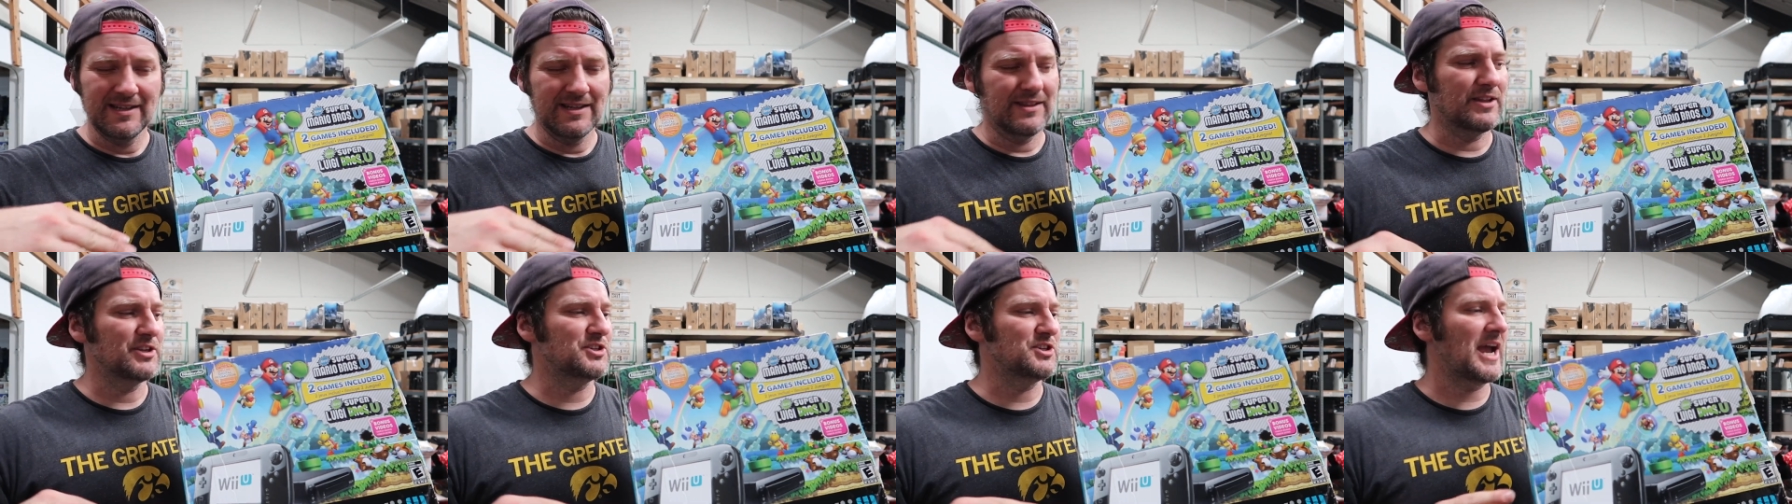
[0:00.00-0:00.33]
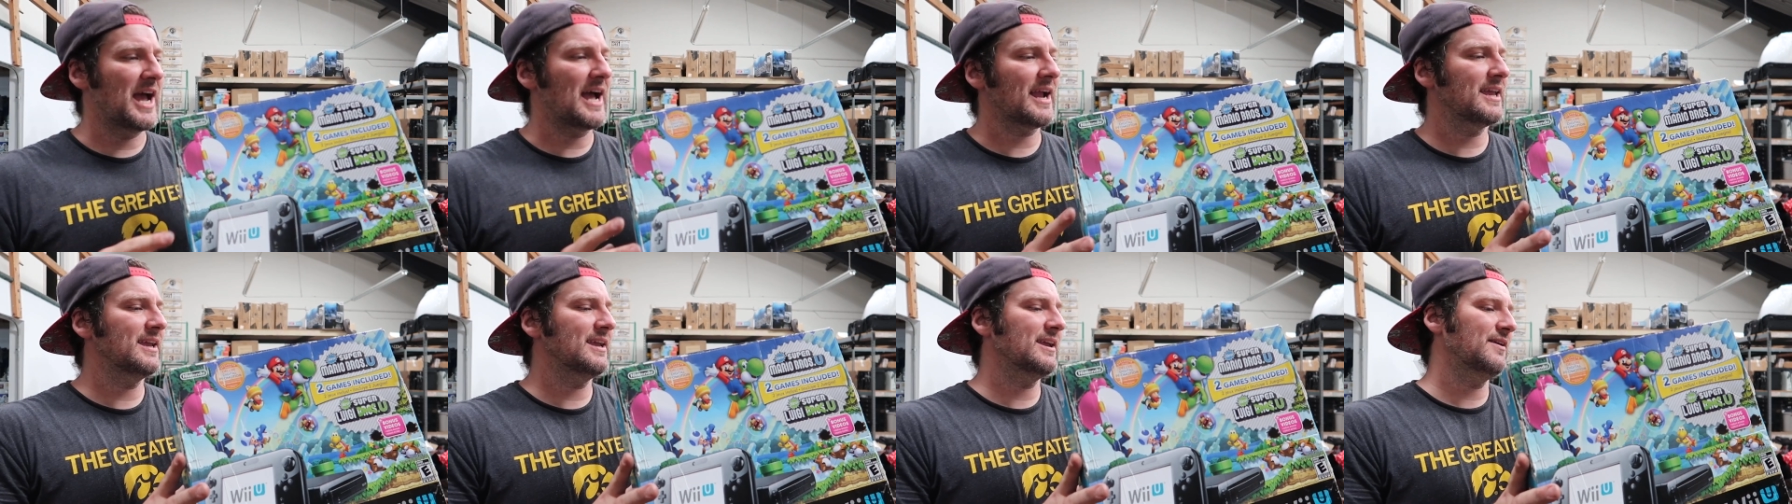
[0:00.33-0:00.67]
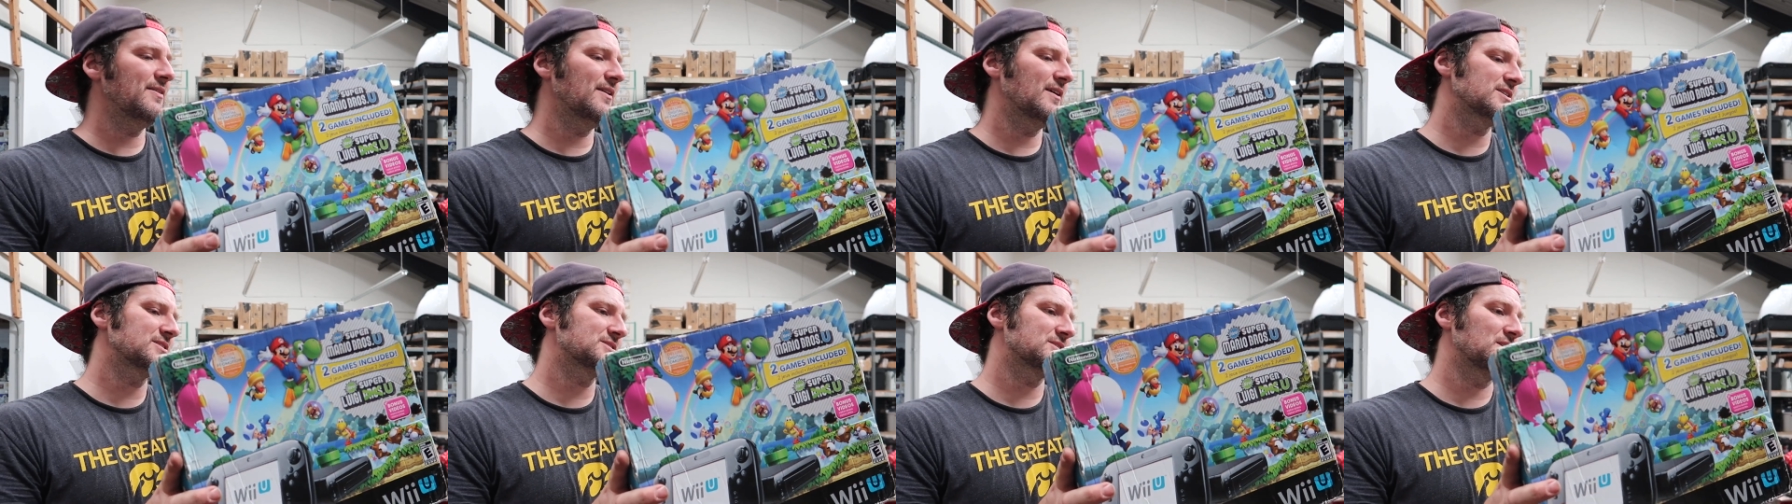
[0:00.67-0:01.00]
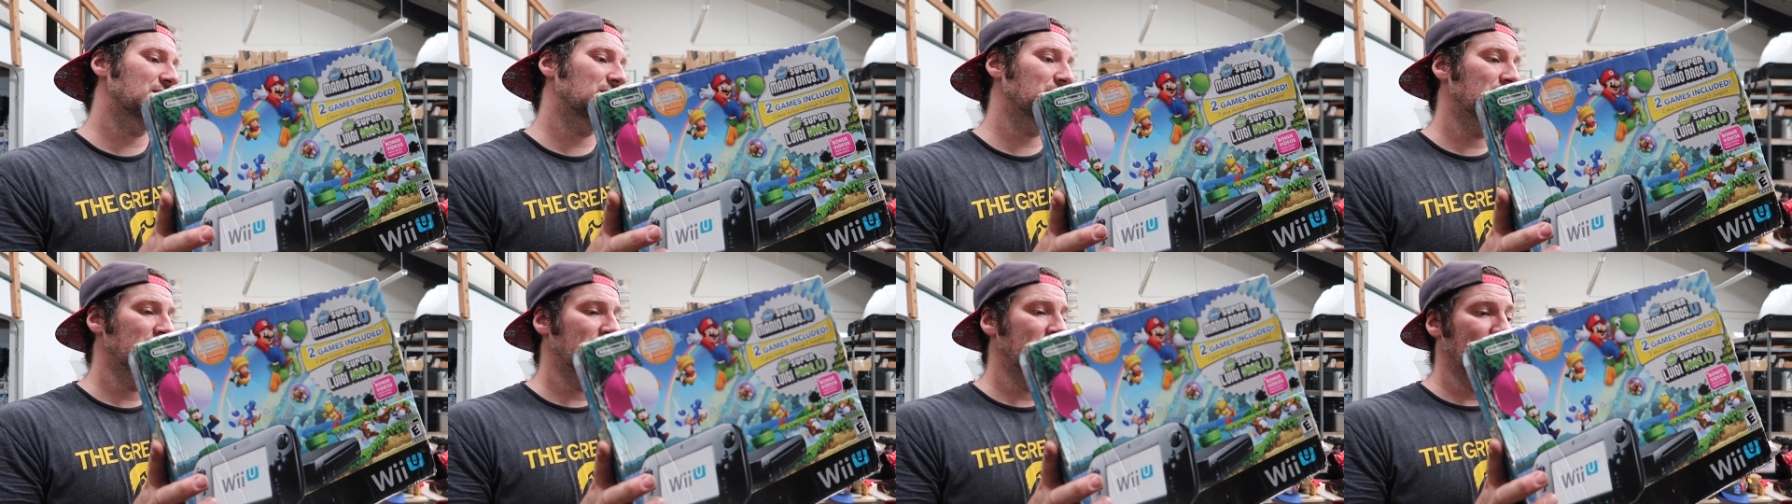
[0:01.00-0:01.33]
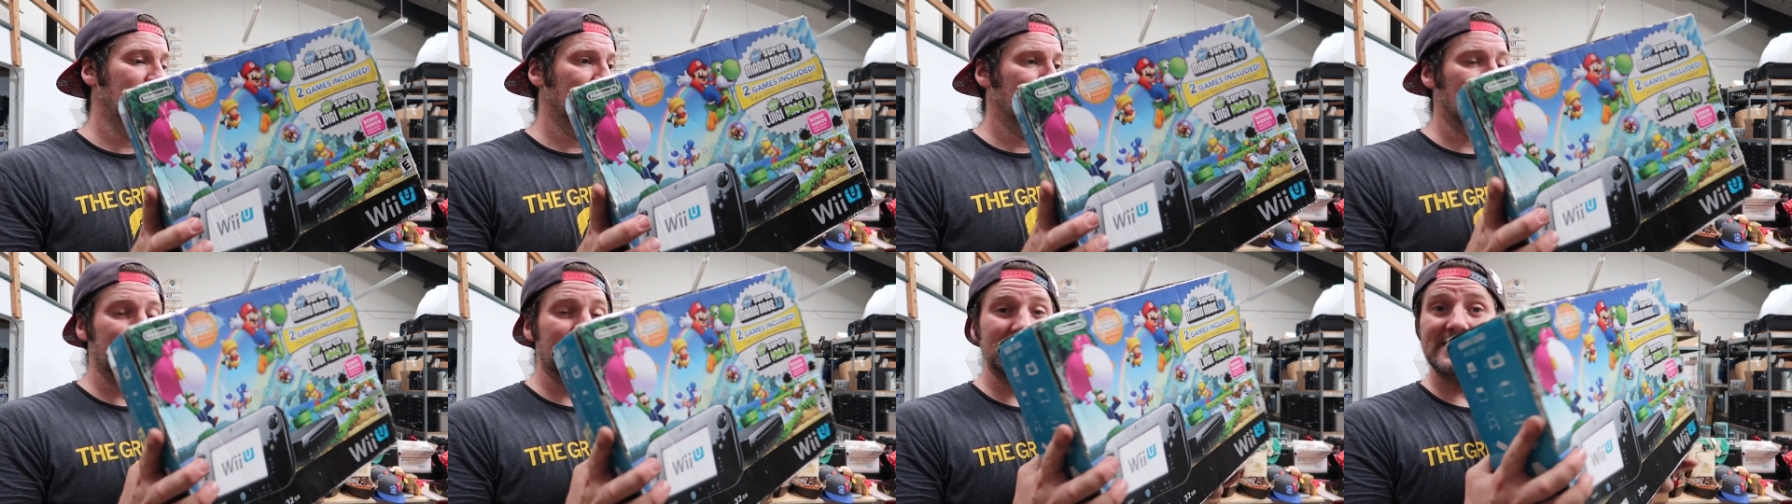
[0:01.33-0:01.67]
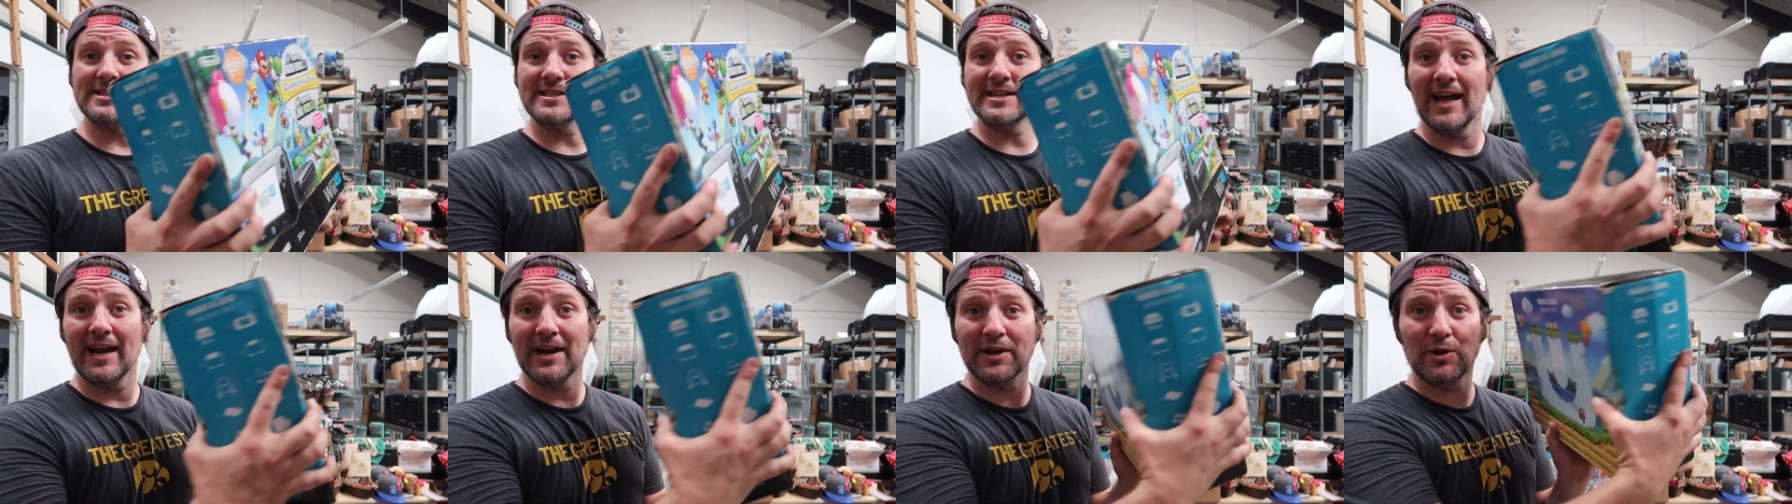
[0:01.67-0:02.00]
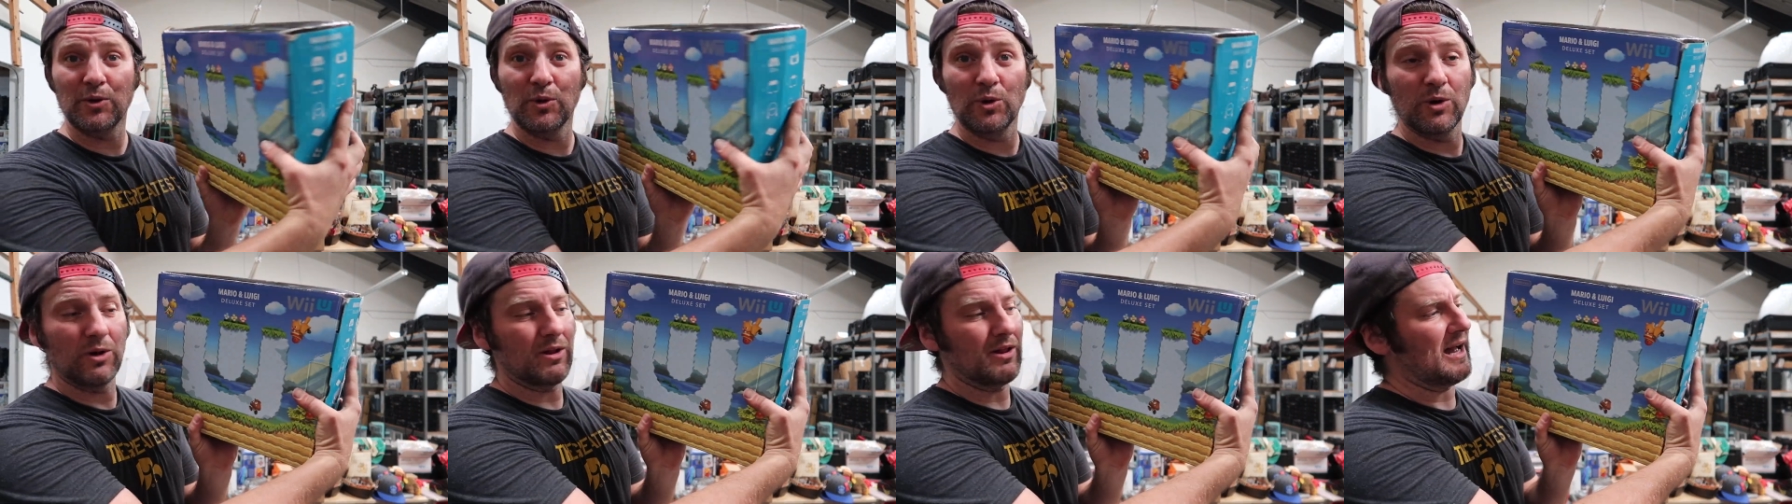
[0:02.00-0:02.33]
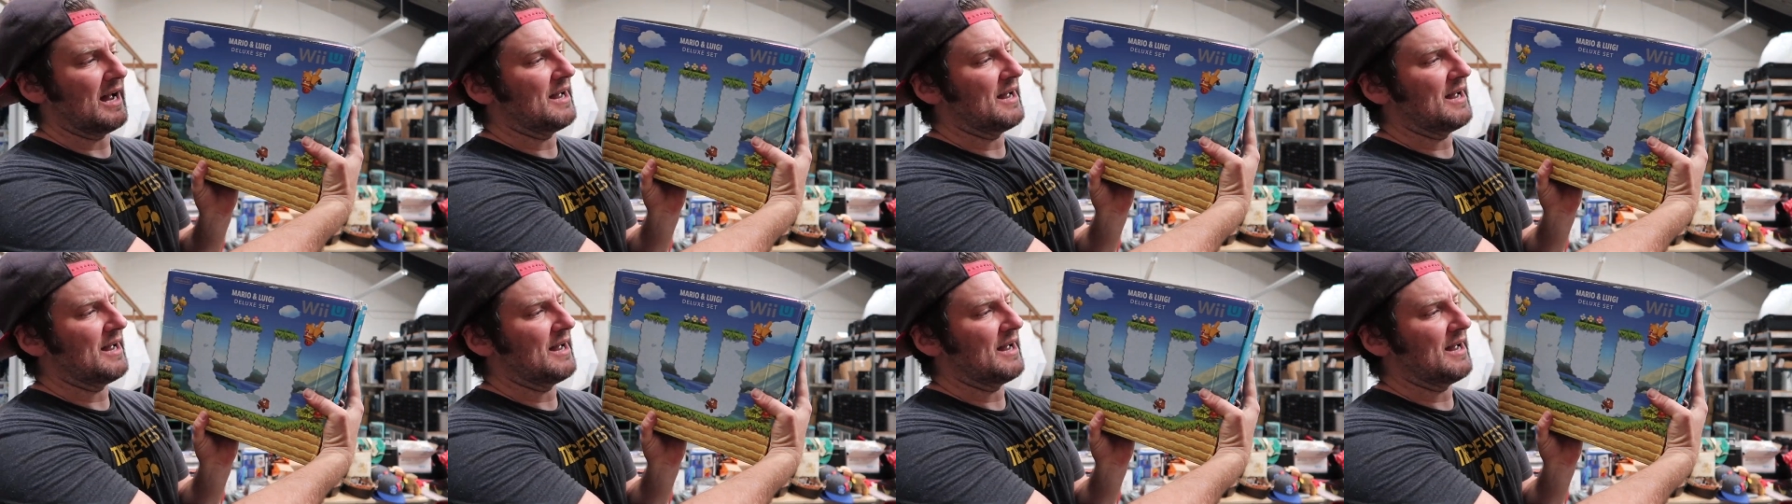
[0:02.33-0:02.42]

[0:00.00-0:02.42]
jacking in there. So, but this is kind of cool.